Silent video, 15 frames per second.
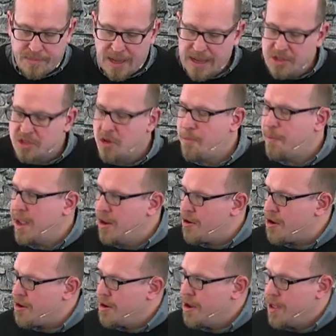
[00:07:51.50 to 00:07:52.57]
And so
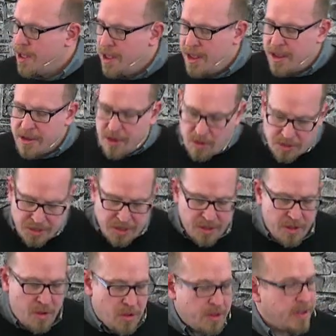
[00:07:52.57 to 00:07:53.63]
Peter goes to
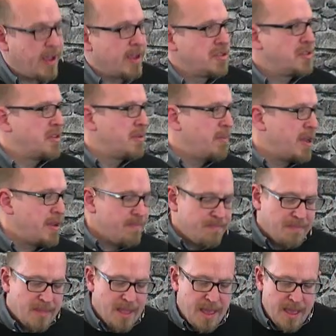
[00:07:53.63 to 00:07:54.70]
the Old Testament
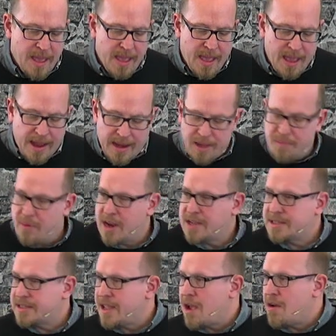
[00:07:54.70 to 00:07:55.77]
and he
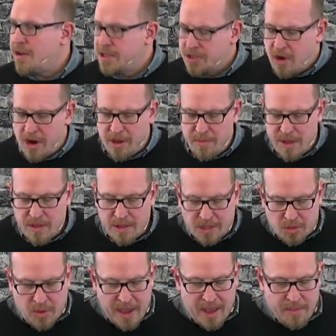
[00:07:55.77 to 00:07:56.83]
breaks down his argument in
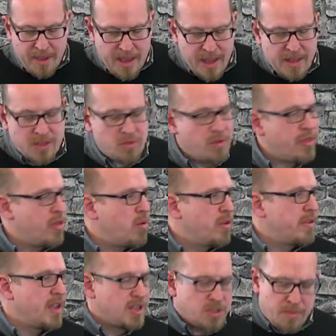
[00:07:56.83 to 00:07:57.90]
this way. He begins with the
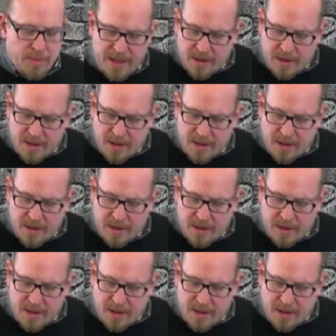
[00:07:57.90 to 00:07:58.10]
Old Testament.